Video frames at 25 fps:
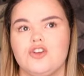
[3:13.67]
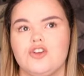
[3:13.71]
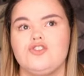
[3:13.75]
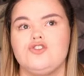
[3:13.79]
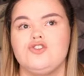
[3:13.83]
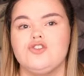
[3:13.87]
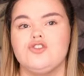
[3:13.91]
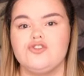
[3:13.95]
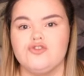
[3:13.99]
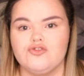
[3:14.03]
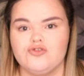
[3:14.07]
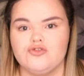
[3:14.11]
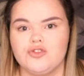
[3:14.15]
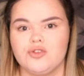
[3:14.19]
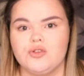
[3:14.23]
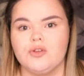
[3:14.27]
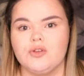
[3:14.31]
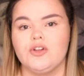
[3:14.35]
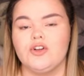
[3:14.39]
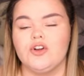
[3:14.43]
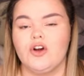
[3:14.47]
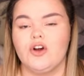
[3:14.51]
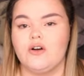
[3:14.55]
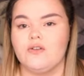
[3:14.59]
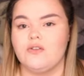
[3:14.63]
does
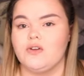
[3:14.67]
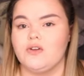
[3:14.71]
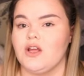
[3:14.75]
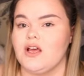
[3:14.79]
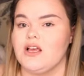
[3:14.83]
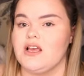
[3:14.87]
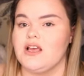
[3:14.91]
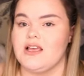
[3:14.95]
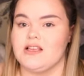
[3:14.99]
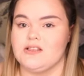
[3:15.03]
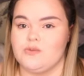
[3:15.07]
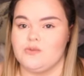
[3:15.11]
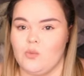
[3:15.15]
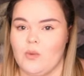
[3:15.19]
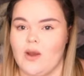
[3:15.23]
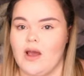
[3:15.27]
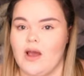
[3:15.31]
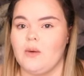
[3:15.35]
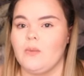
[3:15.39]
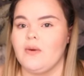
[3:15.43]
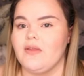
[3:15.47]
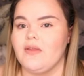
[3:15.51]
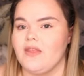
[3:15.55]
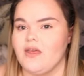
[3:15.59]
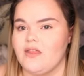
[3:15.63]
drool an awful lot as
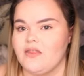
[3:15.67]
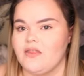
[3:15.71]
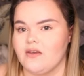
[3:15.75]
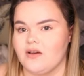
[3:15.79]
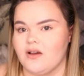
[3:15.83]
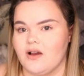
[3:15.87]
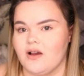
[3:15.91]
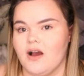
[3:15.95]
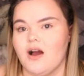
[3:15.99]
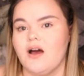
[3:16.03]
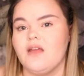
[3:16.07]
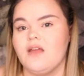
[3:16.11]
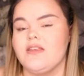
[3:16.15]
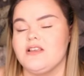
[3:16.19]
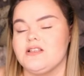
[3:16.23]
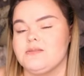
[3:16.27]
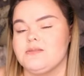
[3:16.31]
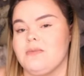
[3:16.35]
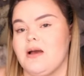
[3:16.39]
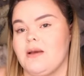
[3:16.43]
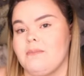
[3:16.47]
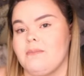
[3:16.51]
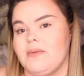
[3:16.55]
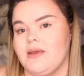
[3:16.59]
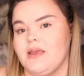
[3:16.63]
well when in the car, this
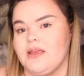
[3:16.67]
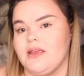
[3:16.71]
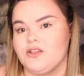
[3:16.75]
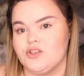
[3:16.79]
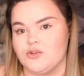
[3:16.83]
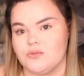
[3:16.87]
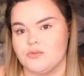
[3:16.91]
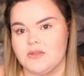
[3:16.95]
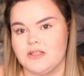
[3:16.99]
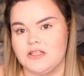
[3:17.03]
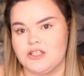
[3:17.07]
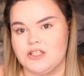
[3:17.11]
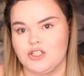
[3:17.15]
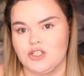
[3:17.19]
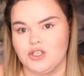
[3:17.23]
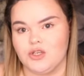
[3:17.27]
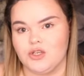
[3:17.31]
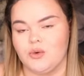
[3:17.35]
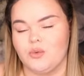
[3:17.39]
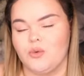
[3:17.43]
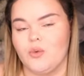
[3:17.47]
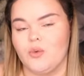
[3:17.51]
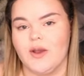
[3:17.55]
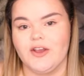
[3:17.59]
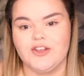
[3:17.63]
might be something to
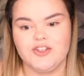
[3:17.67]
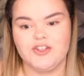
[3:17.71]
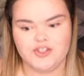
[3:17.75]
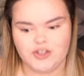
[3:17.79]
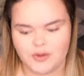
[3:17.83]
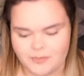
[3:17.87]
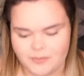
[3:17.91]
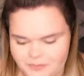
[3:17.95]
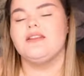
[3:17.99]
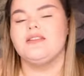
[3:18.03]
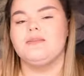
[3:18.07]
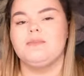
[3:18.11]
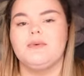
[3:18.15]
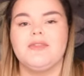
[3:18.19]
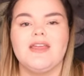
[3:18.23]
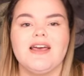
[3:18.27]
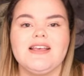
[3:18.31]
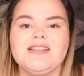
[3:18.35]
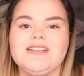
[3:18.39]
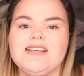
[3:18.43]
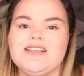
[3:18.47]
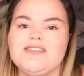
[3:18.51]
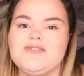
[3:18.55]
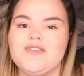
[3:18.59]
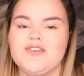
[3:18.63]
question. But that
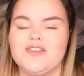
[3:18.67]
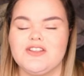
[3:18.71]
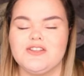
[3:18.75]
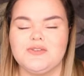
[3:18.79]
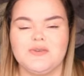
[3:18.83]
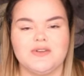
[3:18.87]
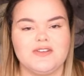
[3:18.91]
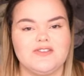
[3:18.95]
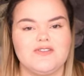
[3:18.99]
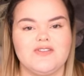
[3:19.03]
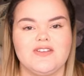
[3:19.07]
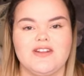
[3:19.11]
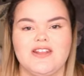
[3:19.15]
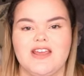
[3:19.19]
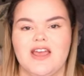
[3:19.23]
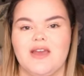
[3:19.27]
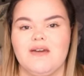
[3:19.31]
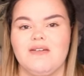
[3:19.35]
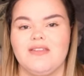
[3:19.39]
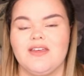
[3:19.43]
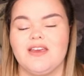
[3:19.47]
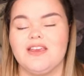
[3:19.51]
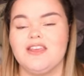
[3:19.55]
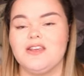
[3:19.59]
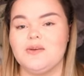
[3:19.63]
is it for this week's video.
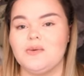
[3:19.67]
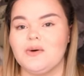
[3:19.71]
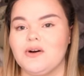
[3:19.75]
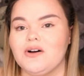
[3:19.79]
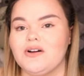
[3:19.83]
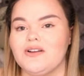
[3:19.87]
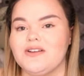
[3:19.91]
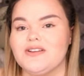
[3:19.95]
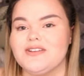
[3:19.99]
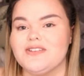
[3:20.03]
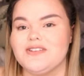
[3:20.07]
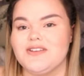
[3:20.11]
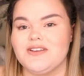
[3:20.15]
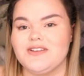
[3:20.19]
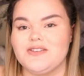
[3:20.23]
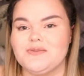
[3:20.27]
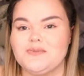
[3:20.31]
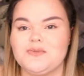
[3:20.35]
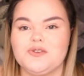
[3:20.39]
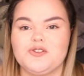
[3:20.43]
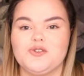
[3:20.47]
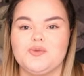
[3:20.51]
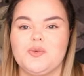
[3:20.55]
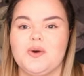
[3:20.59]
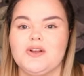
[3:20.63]
Thank you all so
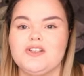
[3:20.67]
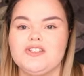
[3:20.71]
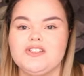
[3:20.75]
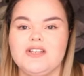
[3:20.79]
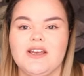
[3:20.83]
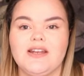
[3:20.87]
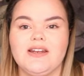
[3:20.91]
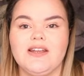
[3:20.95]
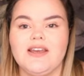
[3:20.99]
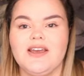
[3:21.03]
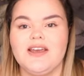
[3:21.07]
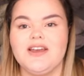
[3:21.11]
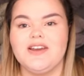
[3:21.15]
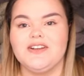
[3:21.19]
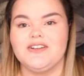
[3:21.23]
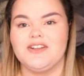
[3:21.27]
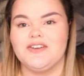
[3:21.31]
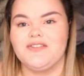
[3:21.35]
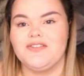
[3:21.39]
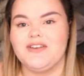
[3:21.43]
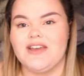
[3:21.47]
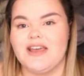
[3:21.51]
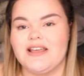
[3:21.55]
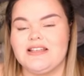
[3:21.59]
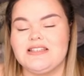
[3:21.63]
much for watching.
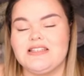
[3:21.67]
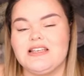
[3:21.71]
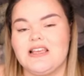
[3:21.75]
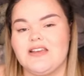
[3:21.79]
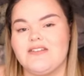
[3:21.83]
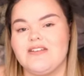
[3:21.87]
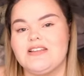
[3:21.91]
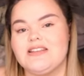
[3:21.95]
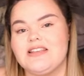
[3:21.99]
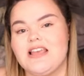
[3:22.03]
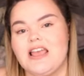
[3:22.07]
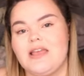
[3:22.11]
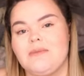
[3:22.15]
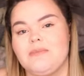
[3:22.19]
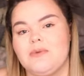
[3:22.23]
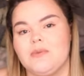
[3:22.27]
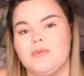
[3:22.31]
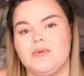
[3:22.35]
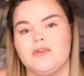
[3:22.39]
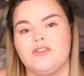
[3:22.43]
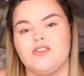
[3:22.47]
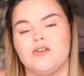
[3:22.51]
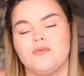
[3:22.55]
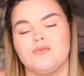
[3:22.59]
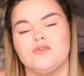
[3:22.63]
Don't forget to give it a big
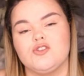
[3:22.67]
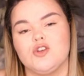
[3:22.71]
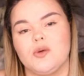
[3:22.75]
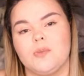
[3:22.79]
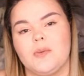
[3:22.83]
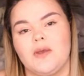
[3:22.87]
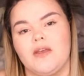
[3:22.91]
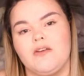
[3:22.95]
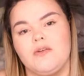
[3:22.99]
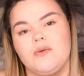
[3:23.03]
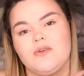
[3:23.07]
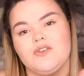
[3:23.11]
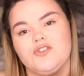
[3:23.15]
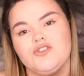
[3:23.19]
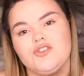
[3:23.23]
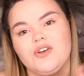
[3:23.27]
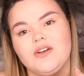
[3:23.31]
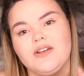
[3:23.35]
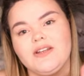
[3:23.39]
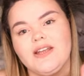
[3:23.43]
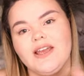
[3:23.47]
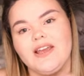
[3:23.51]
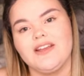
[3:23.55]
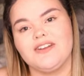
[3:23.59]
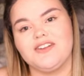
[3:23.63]
thumbs up if you
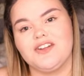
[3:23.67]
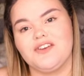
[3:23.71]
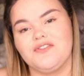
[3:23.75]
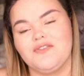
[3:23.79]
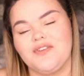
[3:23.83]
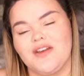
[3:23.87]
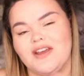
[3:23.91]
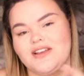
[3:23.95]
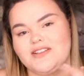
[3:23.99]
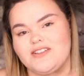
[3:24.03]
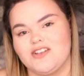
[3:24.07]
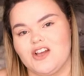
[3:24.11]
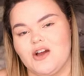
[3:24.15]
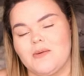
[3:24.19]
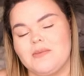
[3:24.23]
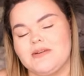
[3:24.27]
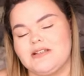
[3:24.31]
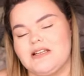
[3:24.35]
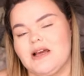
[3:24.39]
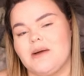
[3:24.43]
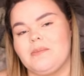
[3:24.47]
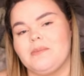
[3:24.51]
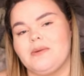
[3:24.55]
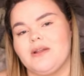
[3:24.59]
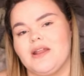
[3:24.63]
enjoyed it. Don't forget to
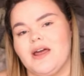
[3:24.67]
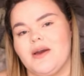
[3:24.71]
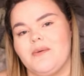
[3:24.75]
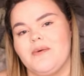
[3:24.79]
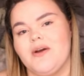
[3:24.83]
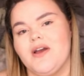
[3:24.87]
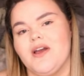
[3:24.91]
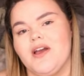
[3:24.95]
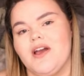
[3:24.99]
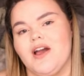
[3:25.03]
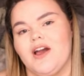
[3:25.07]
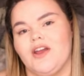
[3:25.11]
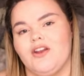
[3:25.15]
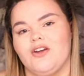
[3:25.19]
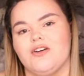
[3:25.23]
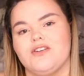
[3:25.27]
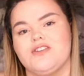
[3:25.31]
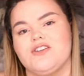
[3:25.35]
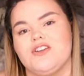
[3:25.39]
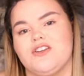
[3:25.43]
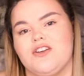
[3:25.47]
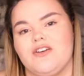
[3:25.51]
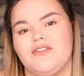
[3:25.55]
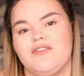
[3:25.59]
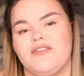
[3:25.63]
comment down below, and
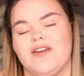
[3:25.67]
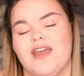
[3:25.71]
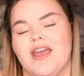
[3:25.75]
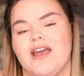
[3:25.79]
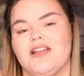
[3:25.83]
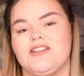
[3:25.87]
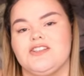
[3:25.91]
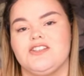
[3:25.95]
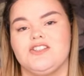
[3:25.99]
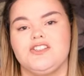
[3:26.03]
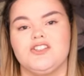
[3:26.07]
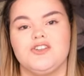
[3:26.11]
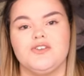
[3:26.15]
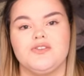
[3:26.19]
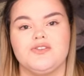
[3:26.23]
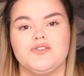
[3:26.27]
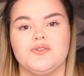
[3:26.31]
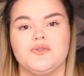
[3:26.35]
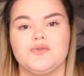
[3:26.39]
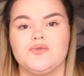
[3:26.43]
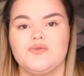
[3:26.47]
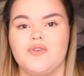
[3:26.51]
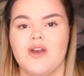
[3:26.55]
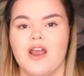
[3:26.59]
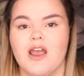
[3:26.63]
also don't forget to
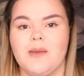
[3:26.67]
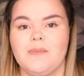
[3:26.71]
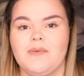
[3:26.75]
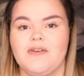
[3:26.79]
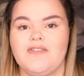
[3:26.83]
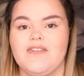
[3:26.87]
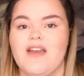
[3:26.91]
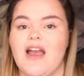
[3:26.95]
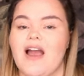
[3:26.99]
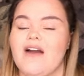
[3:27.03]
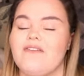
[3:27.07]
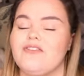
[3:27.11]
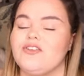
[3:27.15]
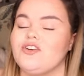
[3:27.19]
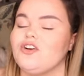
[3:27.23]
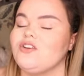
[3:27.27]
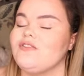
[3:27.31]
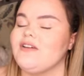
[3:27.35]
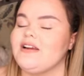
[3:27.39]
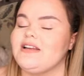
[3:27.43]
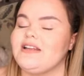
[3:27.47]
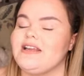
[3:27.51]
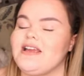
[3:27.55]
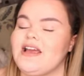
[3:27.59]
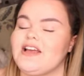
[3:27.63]
subscribe if you haven't
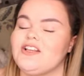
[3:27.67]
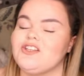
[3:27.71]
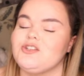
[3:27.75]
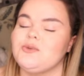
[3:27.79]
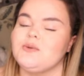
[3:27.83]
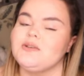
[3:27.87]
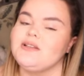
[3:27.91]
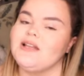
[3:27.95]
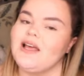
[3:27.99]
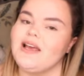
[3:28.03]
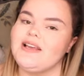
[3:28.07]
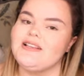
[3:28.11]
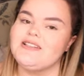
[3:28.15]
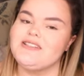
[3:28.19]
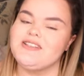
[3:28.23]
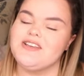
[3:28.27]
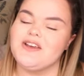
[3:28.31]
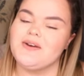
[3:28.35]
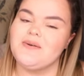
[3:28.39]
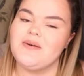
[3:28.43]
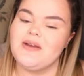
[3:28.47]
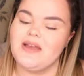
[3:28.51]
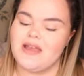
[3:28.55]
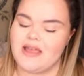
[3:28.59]
already and you would like to.